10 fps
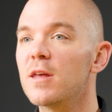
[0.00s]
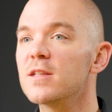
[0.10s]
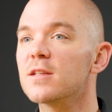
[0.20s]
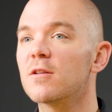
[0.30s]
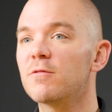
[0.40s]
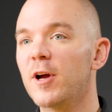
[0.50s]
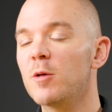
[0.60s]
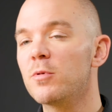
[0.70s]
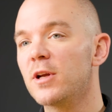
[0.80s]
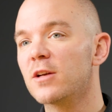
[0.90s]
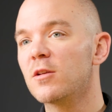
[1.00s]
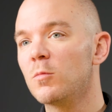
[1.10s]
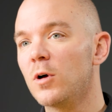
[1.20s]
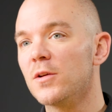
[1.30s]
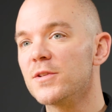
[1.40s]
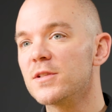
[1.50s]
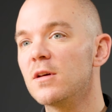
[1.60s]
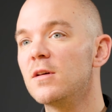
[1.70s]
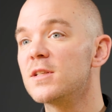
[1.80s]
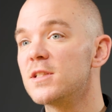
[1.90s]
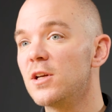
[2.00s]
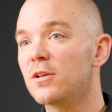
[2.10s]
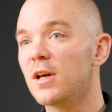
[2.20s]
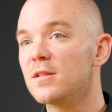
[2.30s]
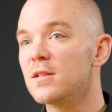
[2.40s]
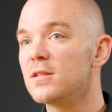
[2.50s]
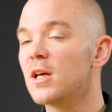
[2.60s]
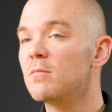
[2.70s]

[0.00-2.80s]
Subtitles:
Things like fire-protected walls, staircases,